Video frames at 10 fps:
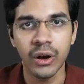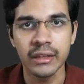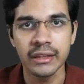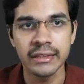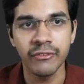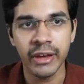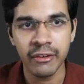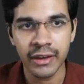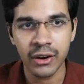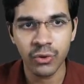the way
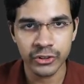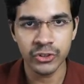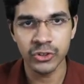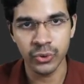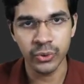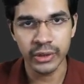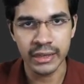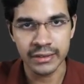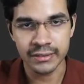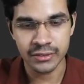we are going to do
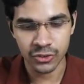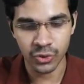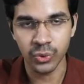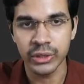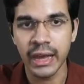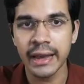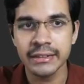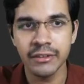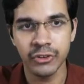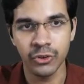is through the
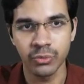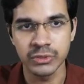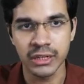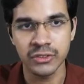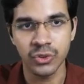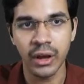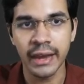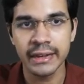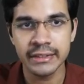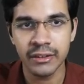item view object. So
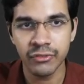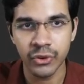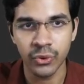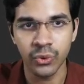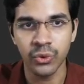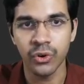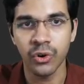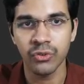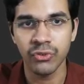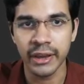item view
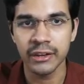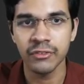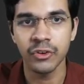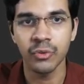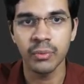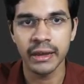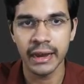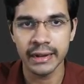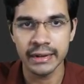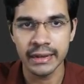dot find view by
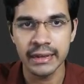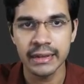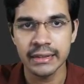id.